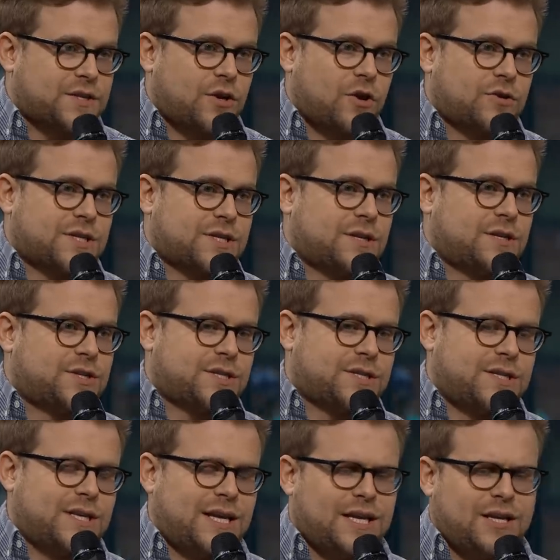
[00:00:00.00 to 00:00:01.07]
You know, just just
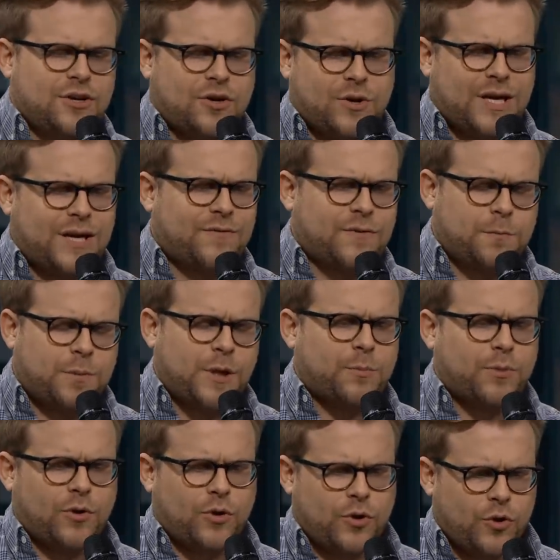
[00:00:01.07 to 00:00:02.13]
e you know, even
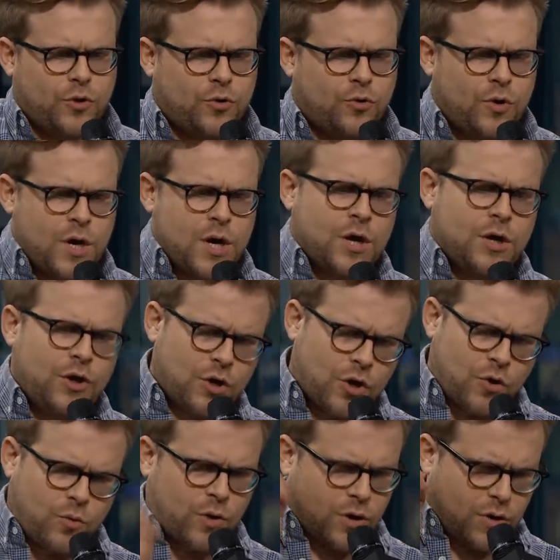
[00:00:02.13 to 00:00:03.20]
people who, you
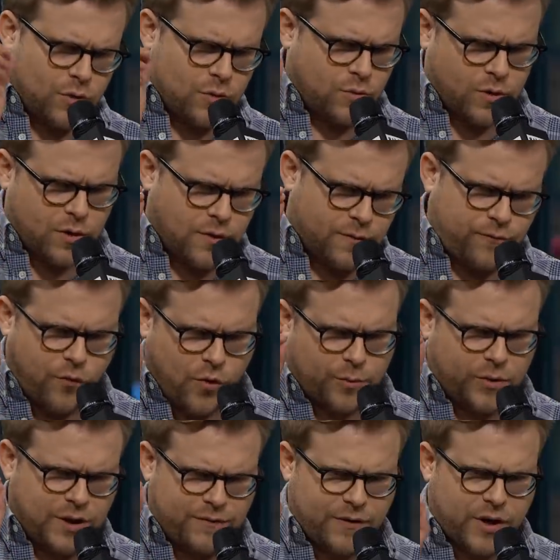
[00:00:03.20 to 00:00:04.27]
know, were were
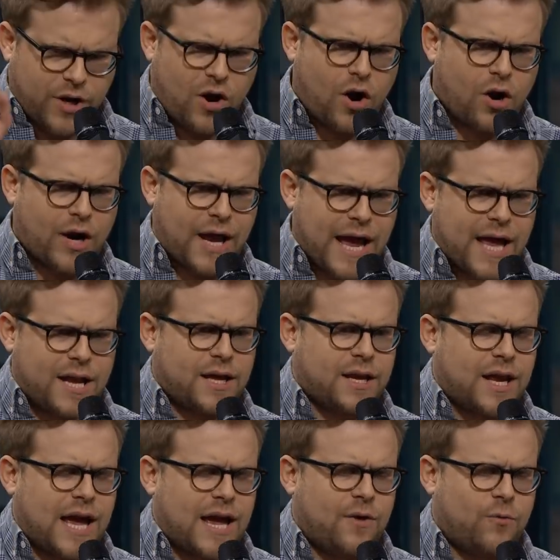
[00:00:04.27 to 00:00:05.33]
formerly very hard-headed
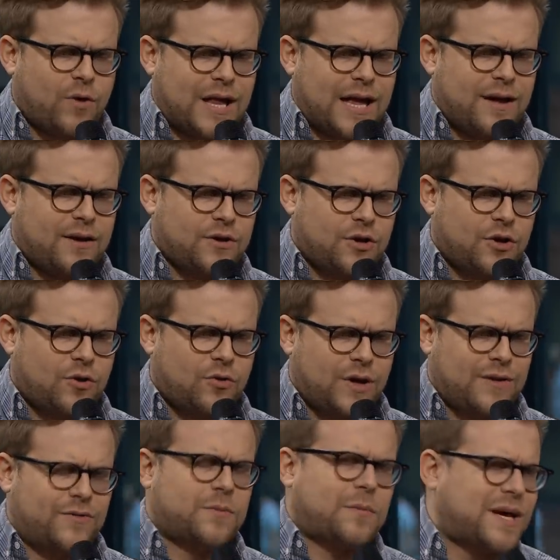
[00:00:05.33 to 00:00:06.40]
ha will have, you know,
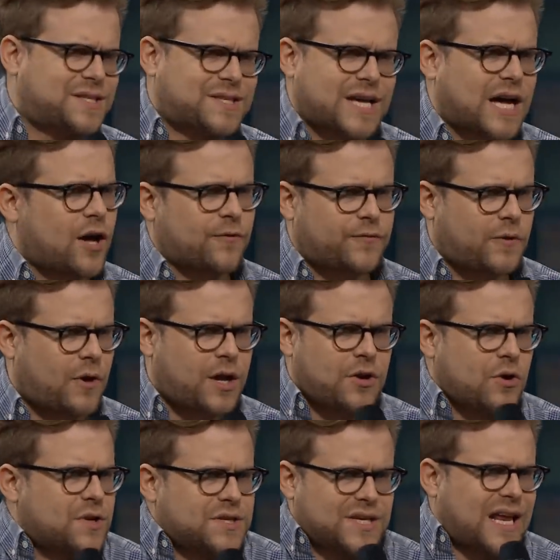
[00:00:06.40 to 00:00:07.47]
even myself. You know, I
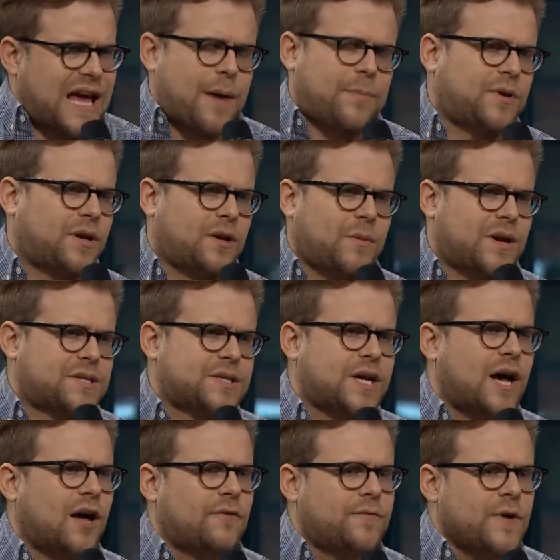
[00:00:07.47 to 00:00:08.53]
notice it happening to
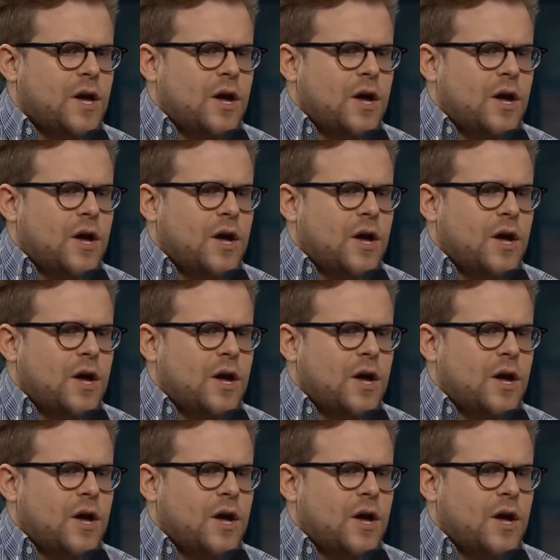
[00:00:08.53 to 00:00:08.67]
myself.